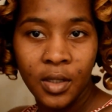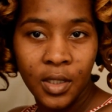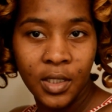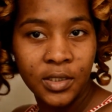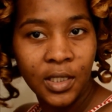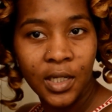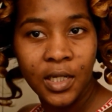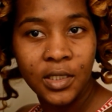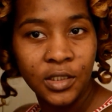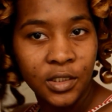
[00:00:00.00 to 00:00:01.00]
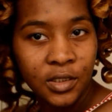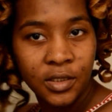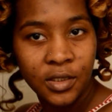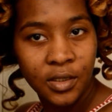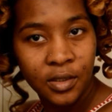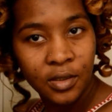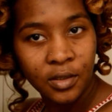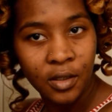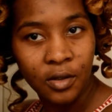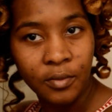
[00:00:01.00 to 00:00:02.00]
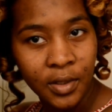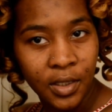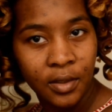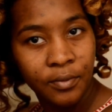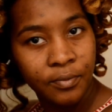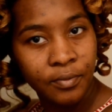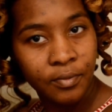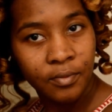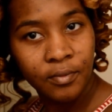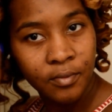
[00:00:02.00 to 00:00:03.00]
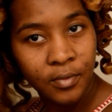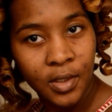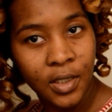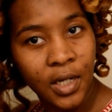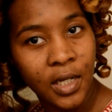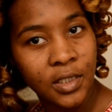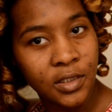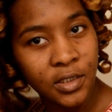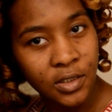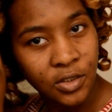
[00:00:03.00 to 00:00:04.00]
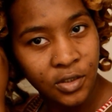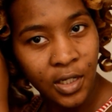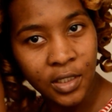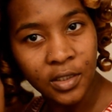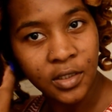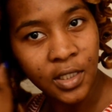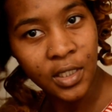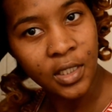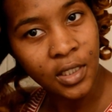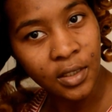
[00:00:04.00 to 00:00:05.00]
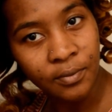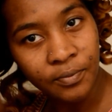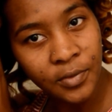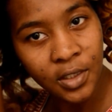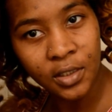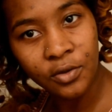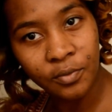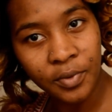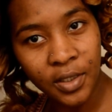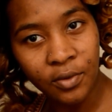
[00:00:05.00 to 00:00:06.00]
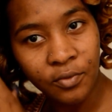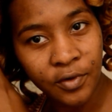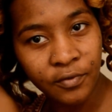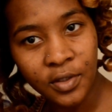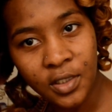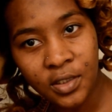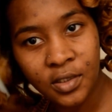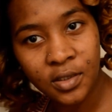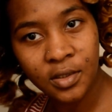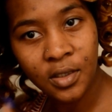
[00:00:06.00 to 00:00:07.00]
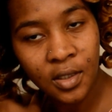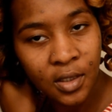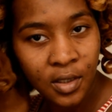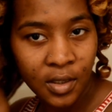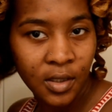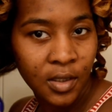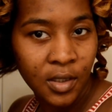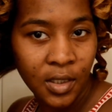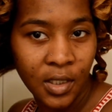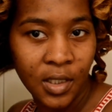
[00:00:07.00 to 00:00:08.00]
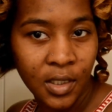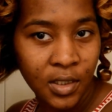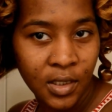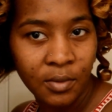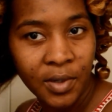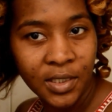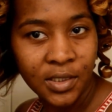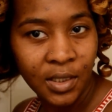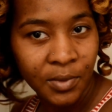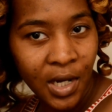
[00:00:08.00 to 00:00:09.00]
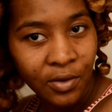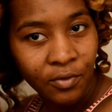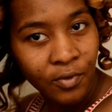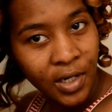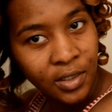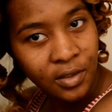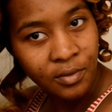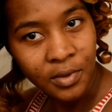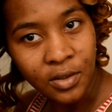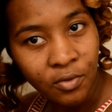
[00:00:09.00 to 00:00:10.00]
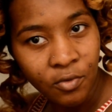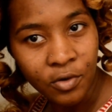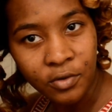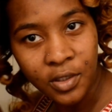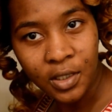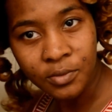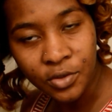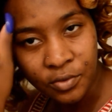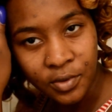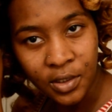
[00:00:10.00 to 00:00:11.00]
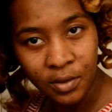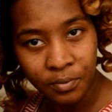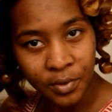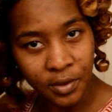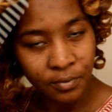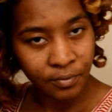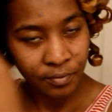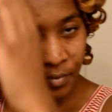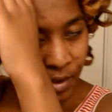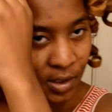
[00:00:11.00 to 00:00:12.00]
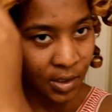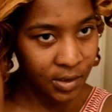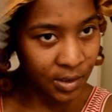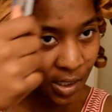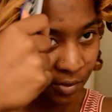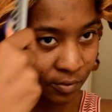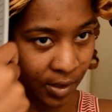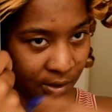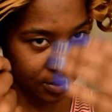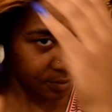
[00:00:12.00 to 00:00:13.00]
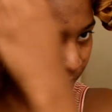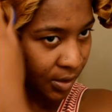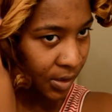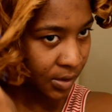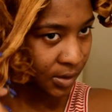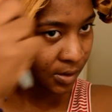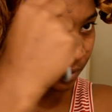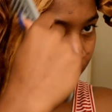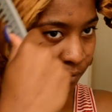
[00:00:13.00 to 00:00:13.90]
is I kind of just comb it and kind of just try to thicken it a little bit with this. And it might seem kind of random in the order that I'm doing it, but it is kind of random because